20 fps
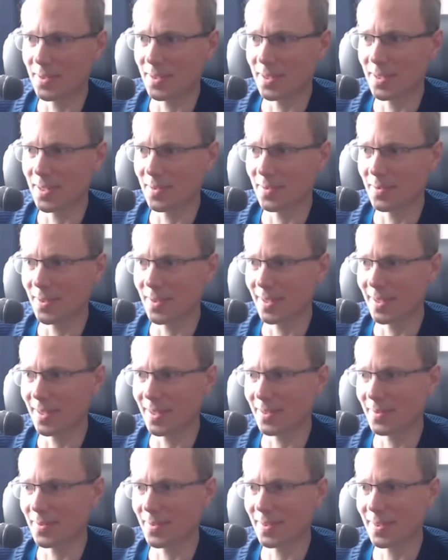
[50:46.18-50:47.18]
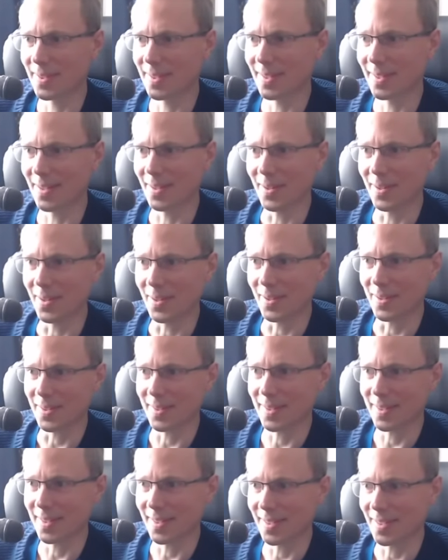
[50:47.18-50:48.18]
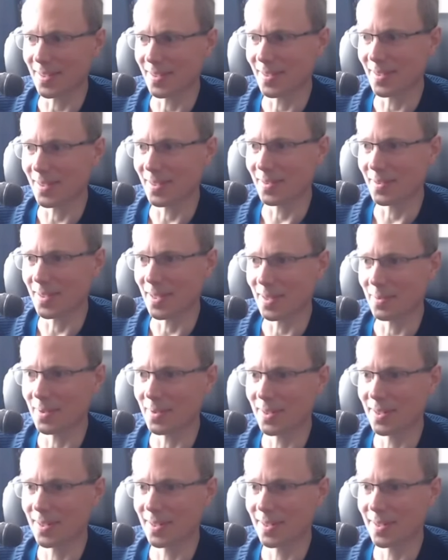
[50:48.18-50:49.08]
survive. Oh, it's not enough damage.